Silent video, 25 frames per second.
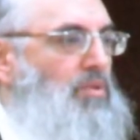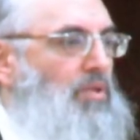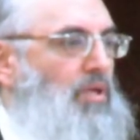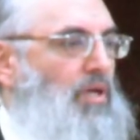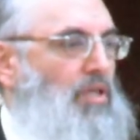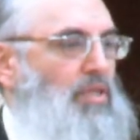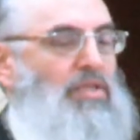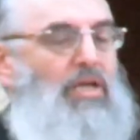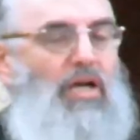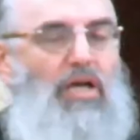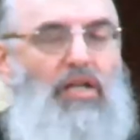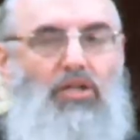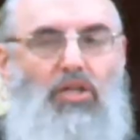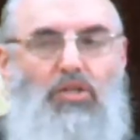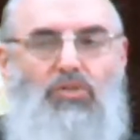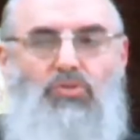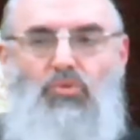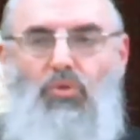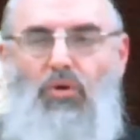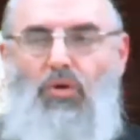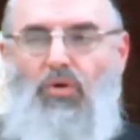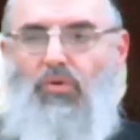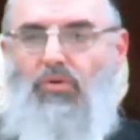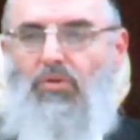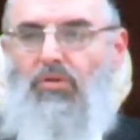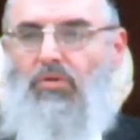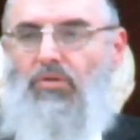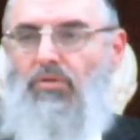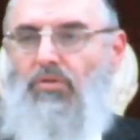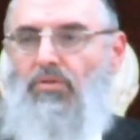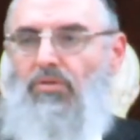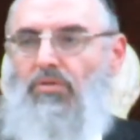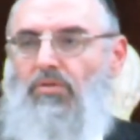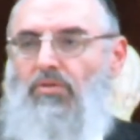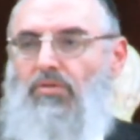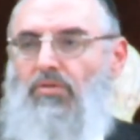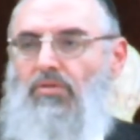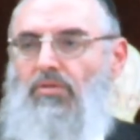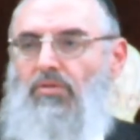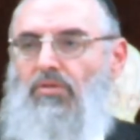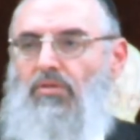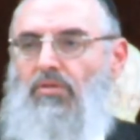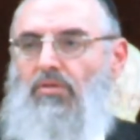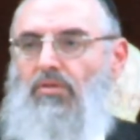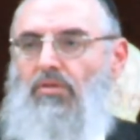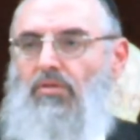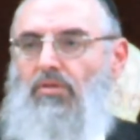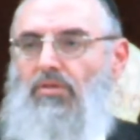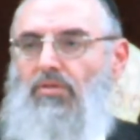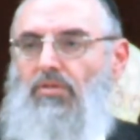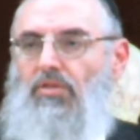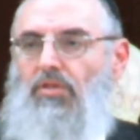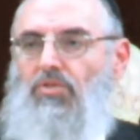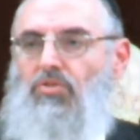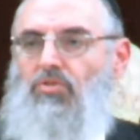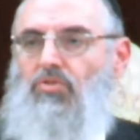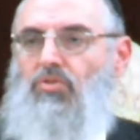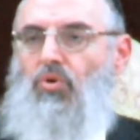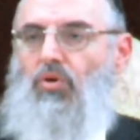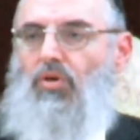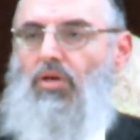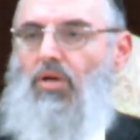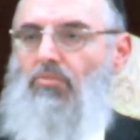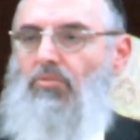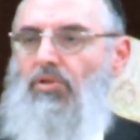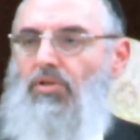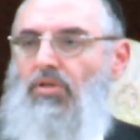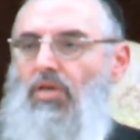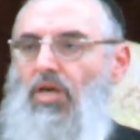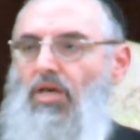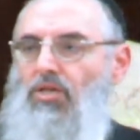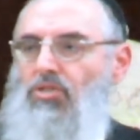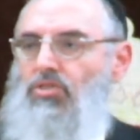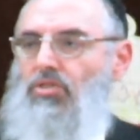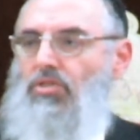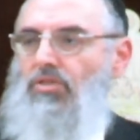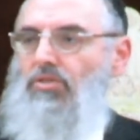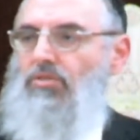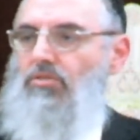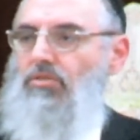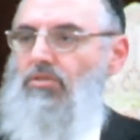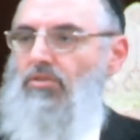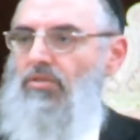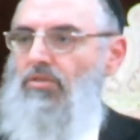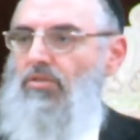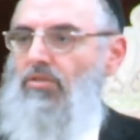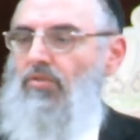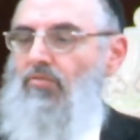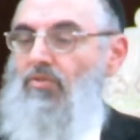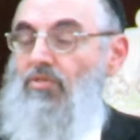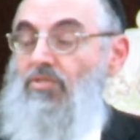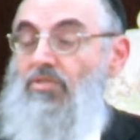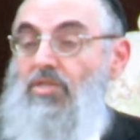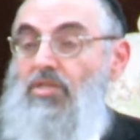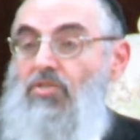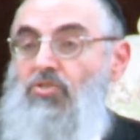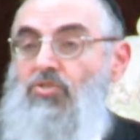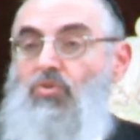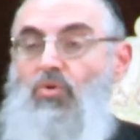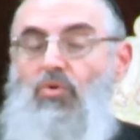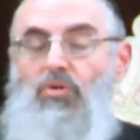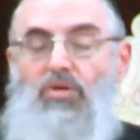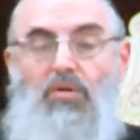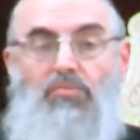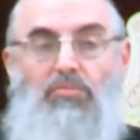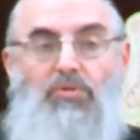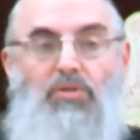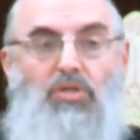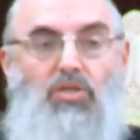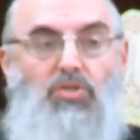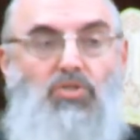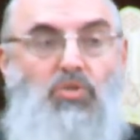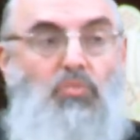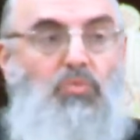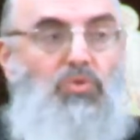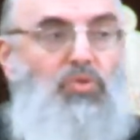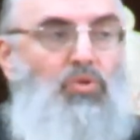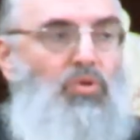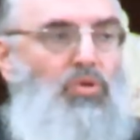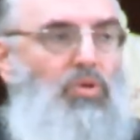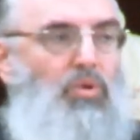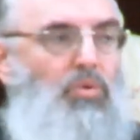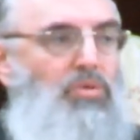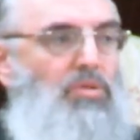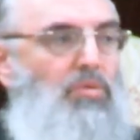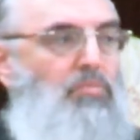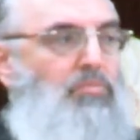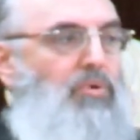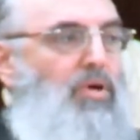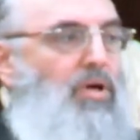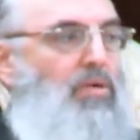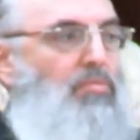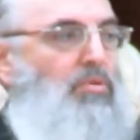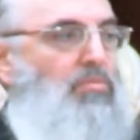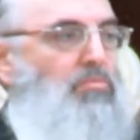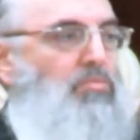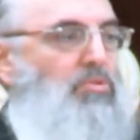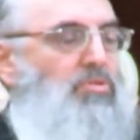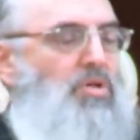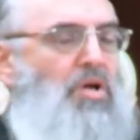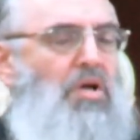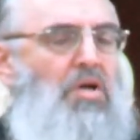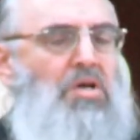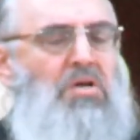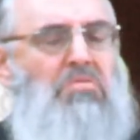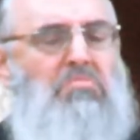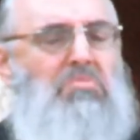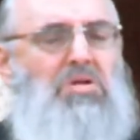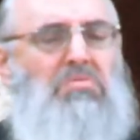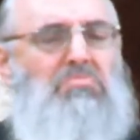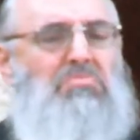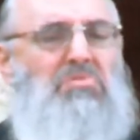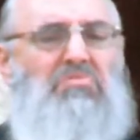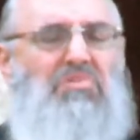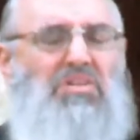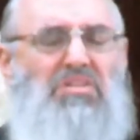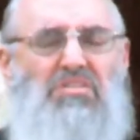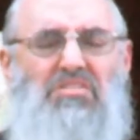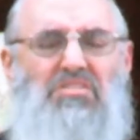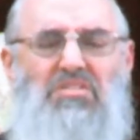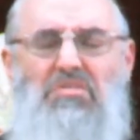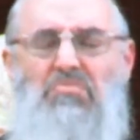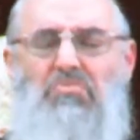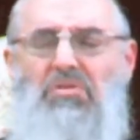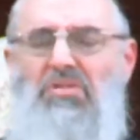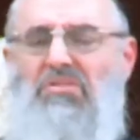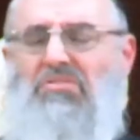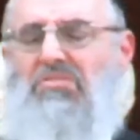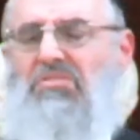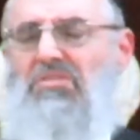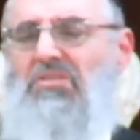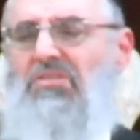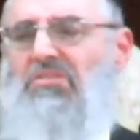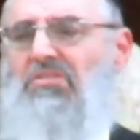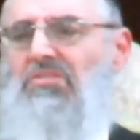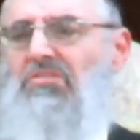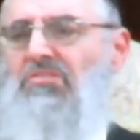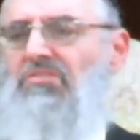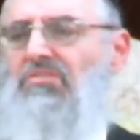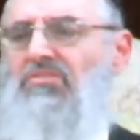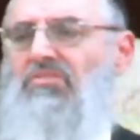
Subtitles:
And he cannot talk. There is no communication. When there is no communication, we don't know what the problem is. It might be a very simple thing.